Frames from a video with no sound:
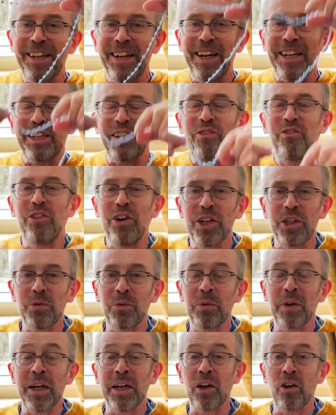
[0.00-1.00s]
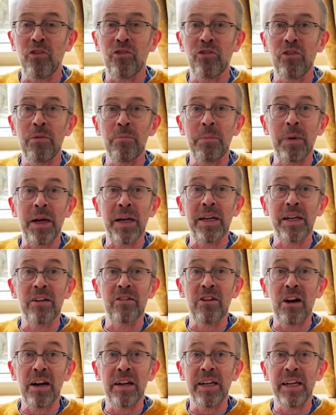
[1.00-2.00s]
like the first one I got from my
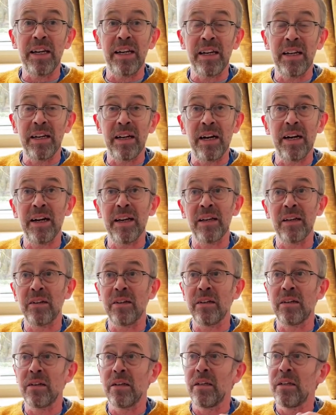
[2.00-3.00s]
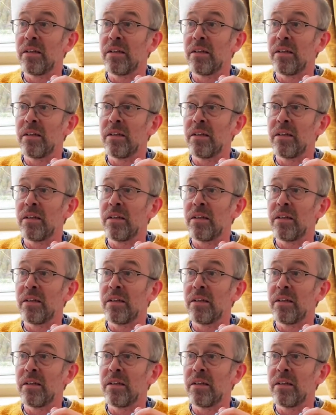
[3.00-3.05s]
granny in Ireland